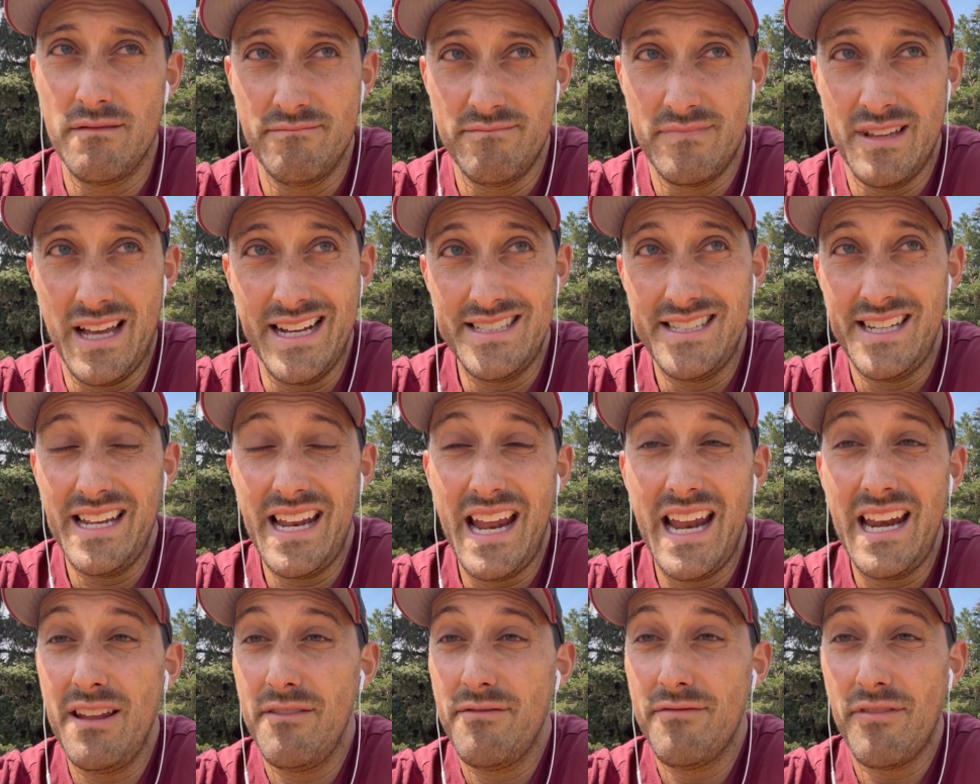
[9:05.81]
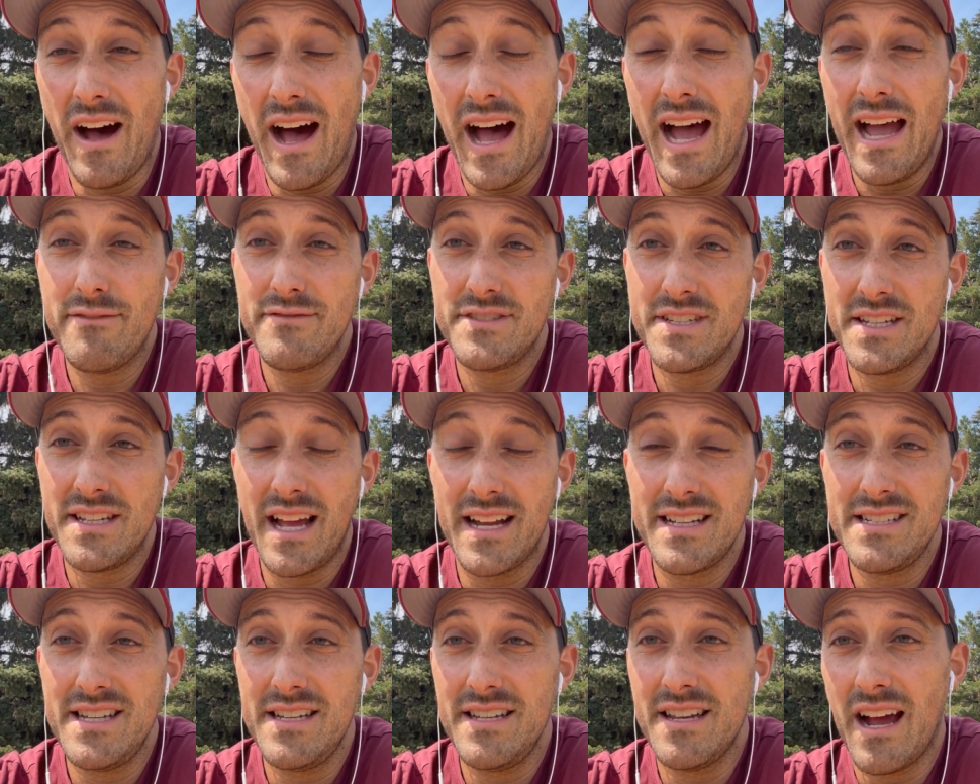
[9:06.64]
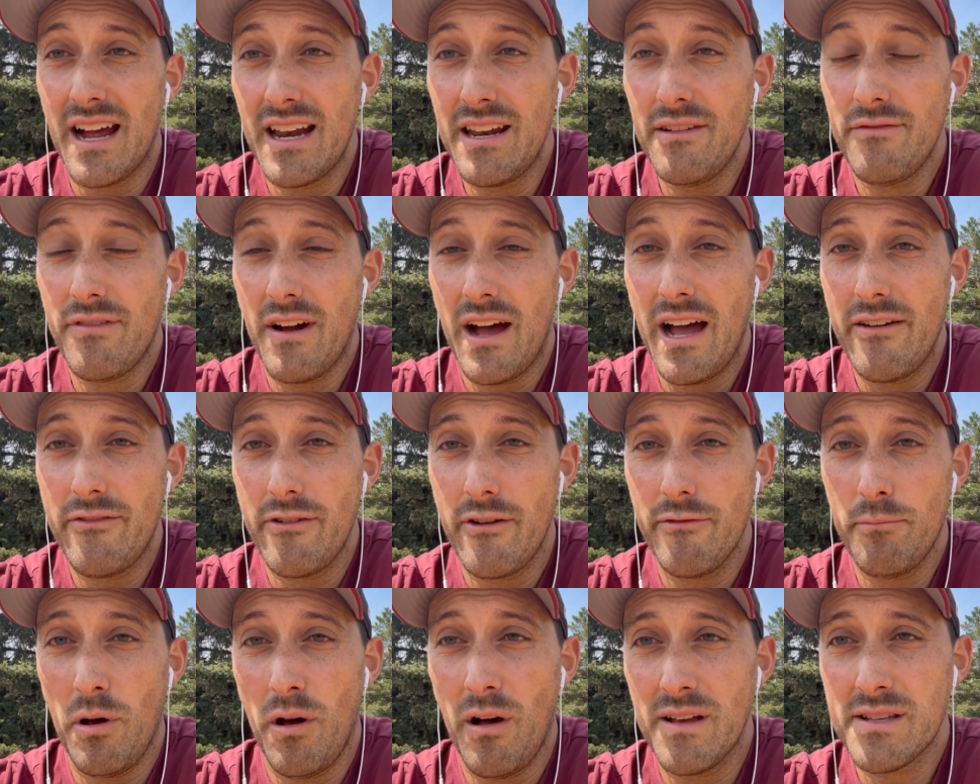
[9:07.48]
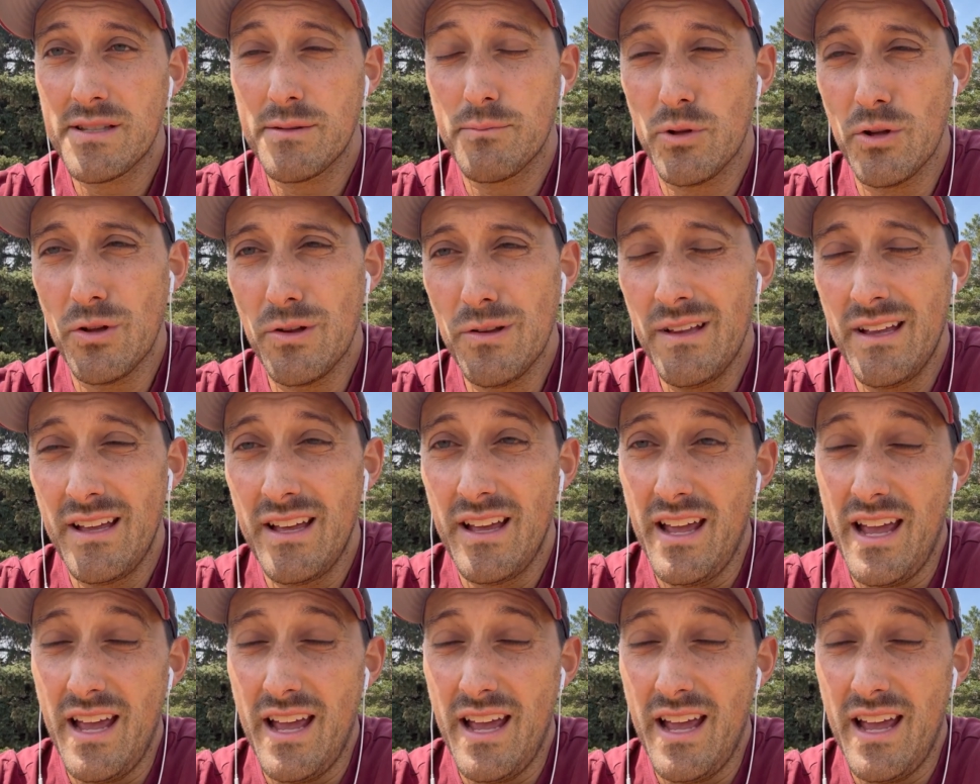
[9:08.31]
1985 to 1995 if possible.